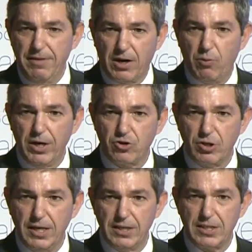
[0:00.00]
The
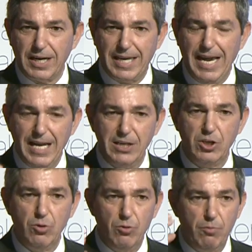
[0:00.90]
question is,
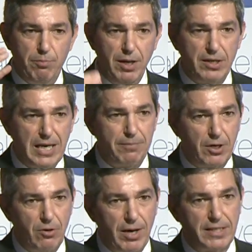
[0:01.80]
can you build up
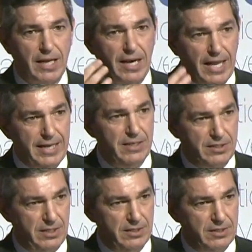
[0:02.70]
the correct
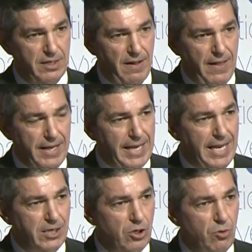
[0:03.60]
alliances?
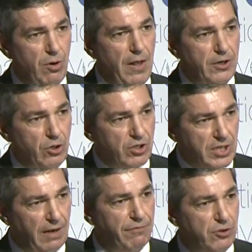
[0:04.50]
Can you
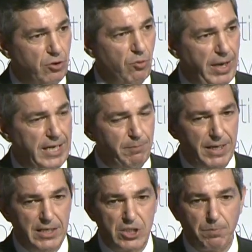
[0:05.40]
yourself do right,
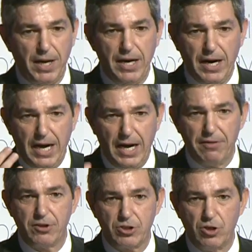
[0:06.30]
but inspire
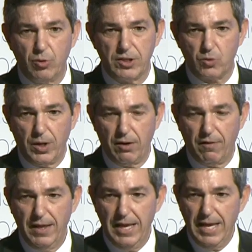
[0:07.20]
others to do as
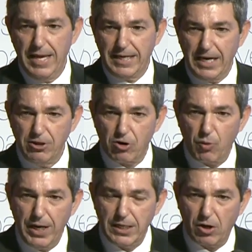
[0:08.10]
well? Can you
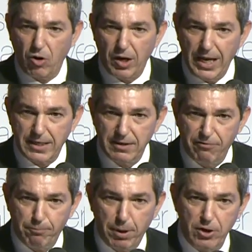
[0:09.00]
create a
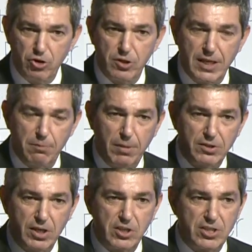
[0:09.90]
collective punch that
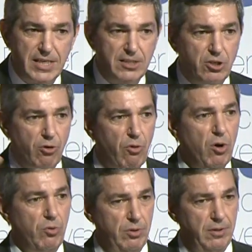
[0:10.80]
much exceeds your
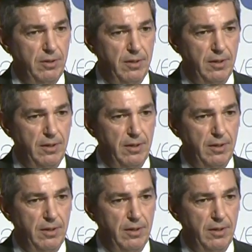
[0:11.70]
own